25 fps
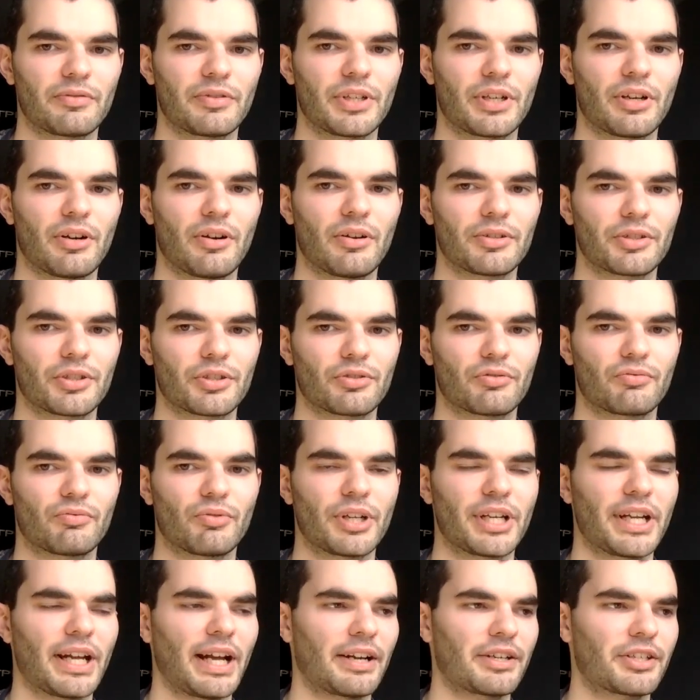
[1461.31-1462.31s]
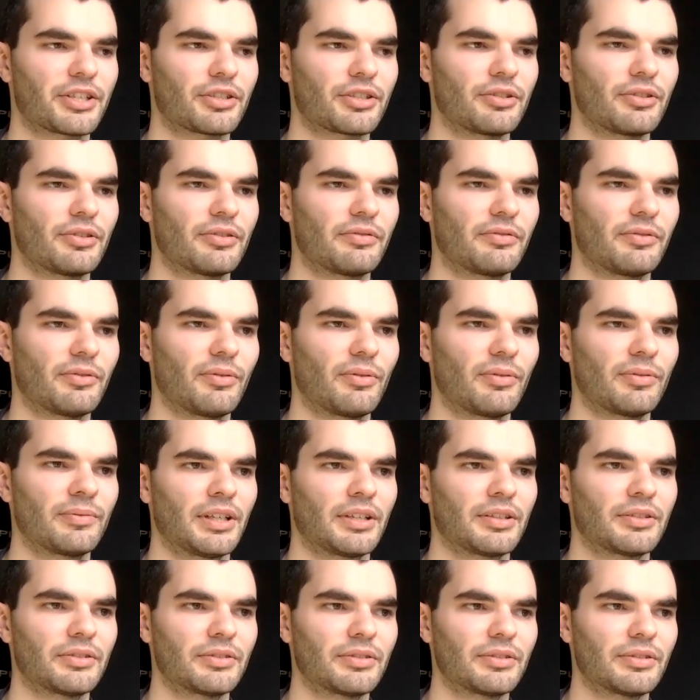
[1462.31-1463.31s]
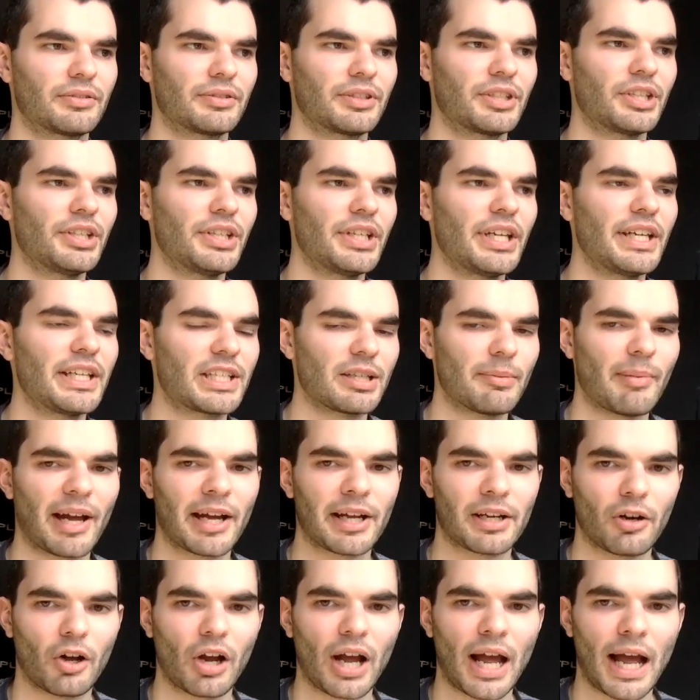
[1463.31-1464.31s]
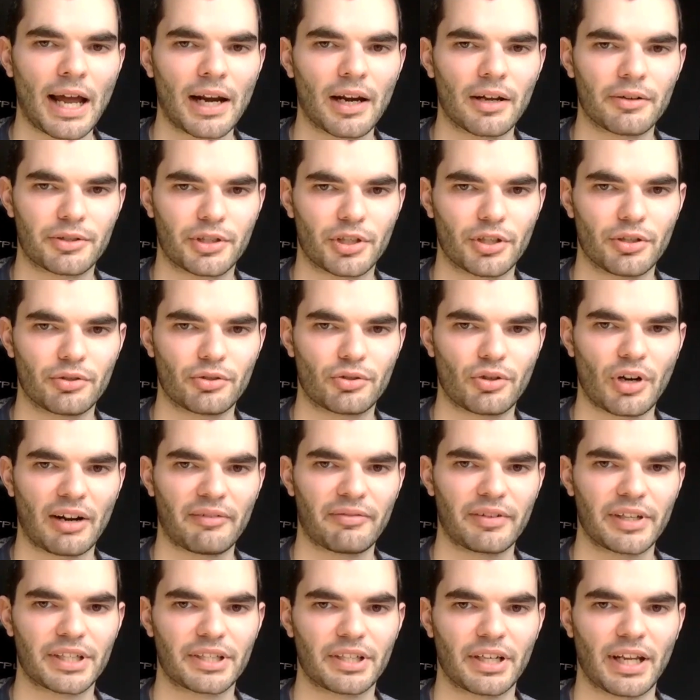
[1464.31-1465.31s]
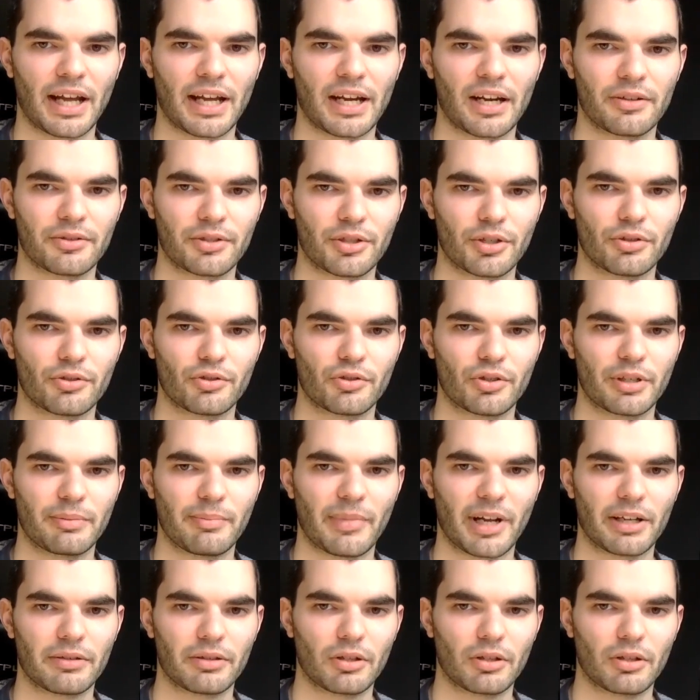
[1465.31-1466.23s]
You can't just rehash stuff, or you need to make like Halo 2's graphics and Halo 2's remaster.